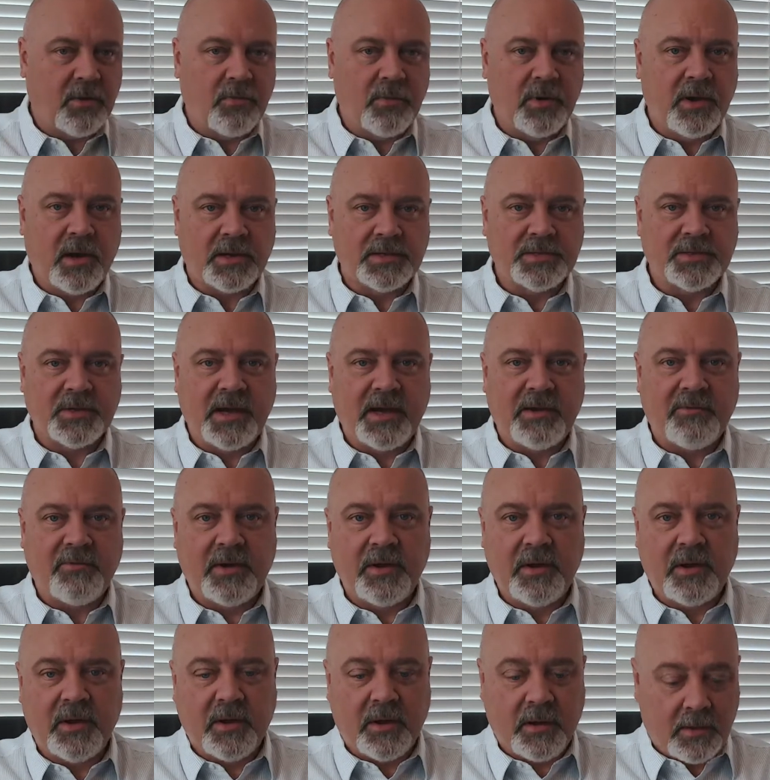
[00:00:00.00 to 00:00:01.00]
We also have
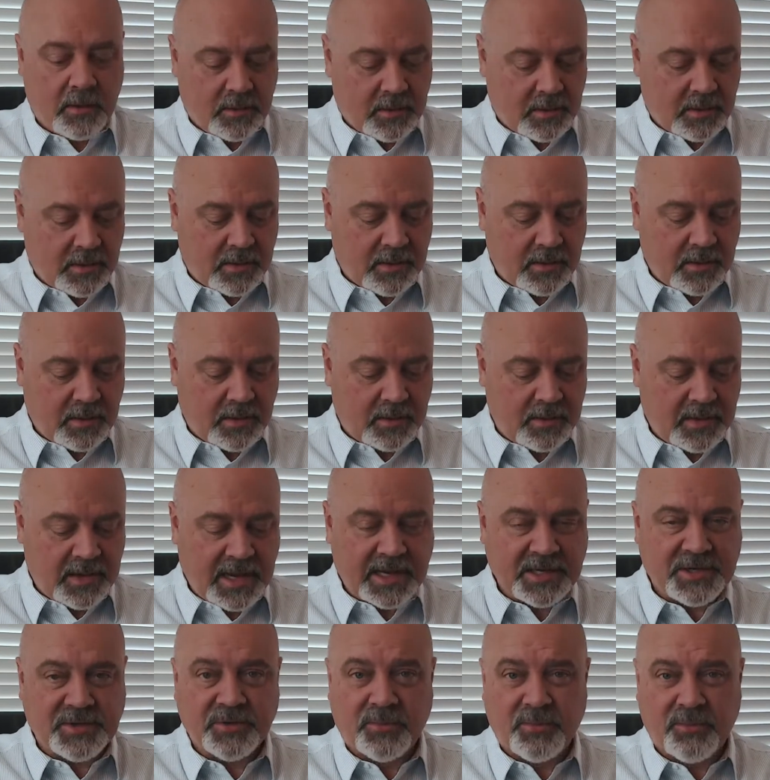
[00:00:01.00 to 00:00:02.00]
a
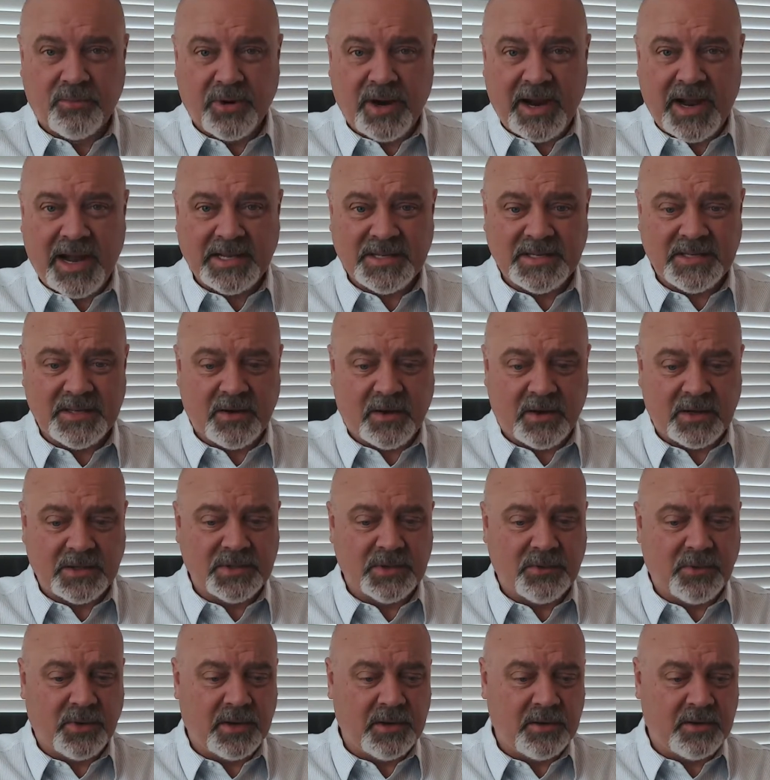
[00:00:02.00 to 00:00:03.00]
natural brass and
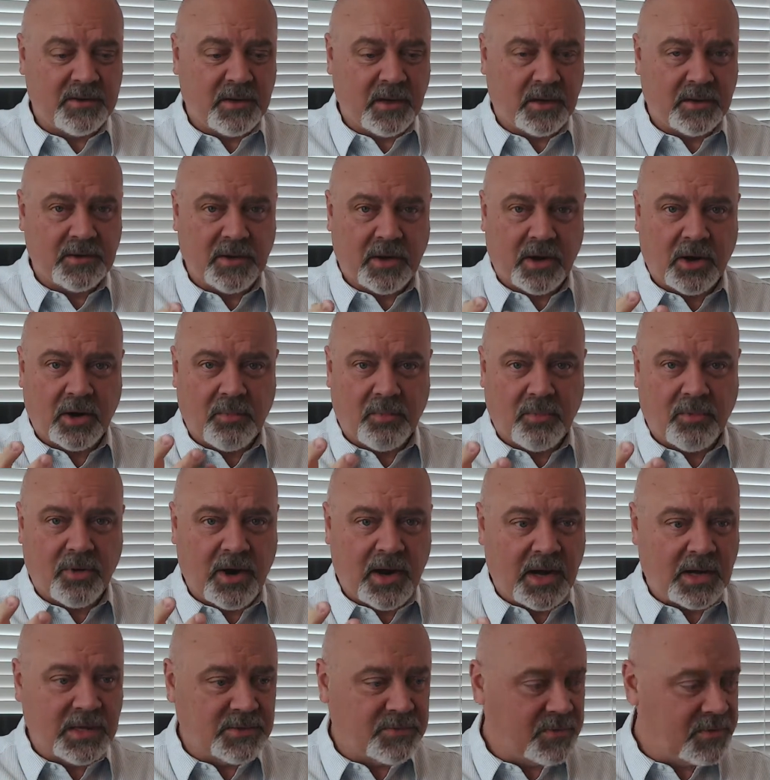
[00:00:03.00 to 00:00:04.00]
also a dark
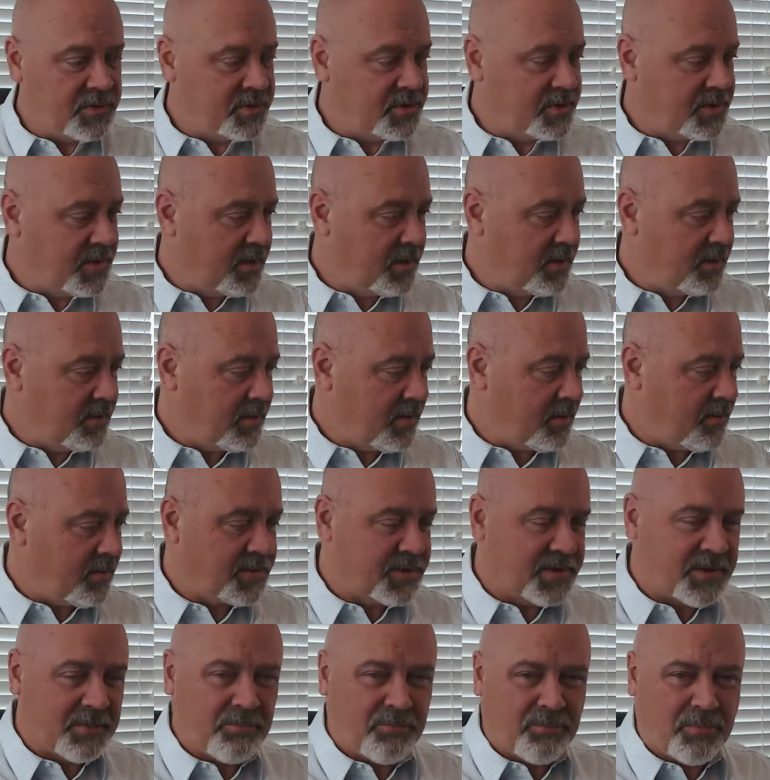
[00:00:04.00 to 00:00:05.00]
bronze, which is
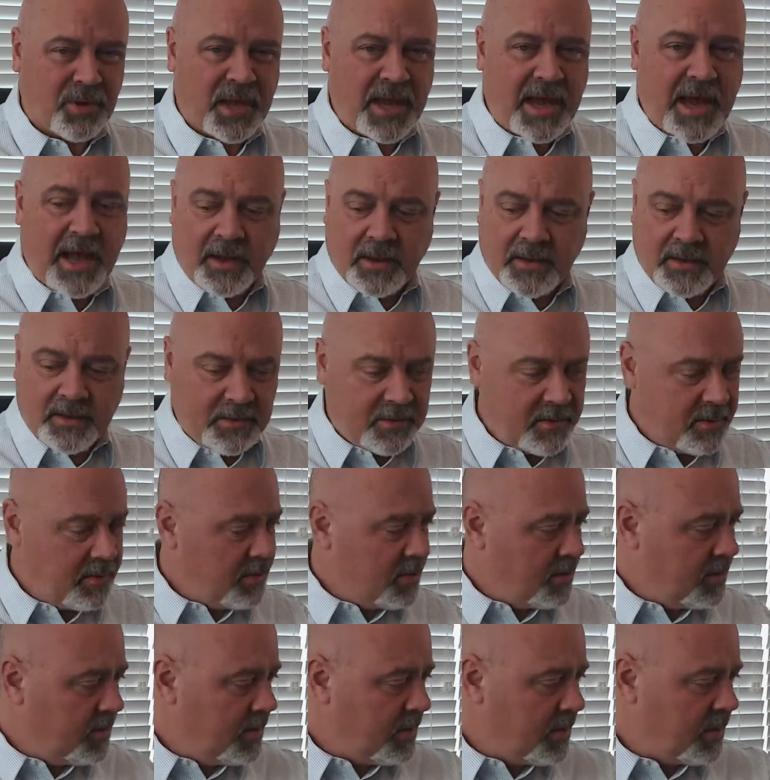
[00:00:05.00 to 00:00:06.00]
almost a black,
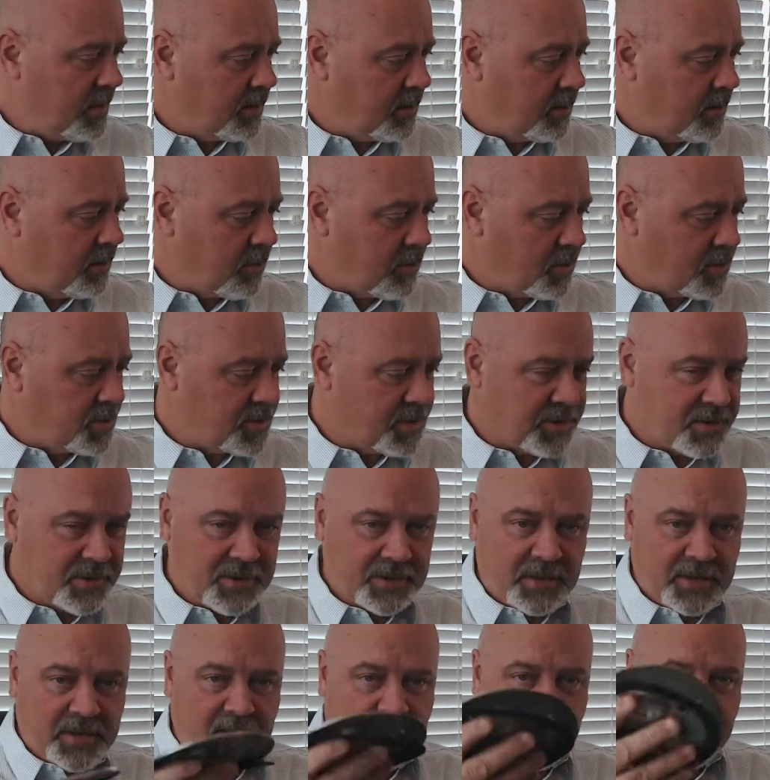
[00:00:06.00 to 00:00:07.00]

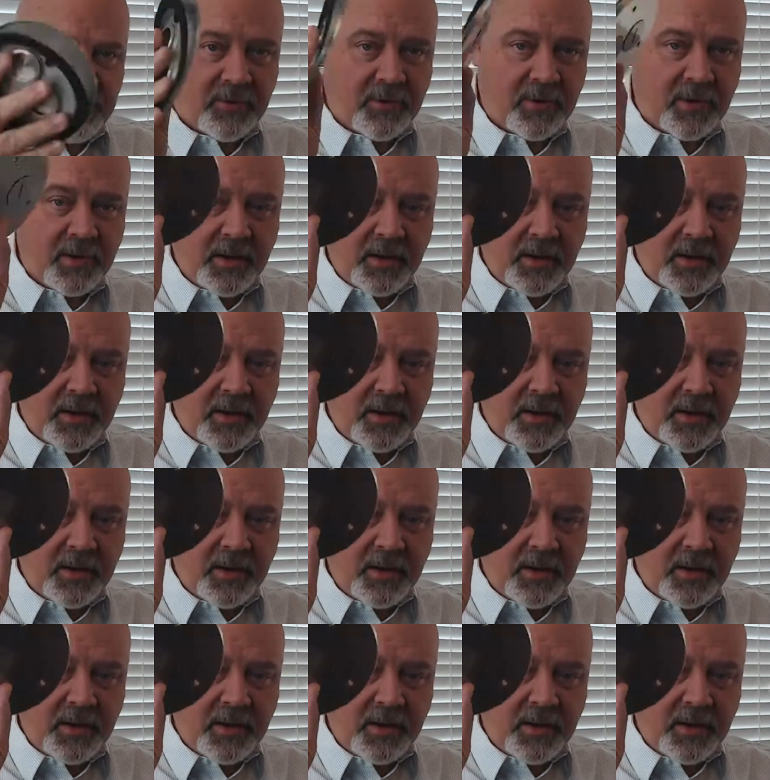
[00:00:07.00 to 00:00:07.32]
gorgeous cover.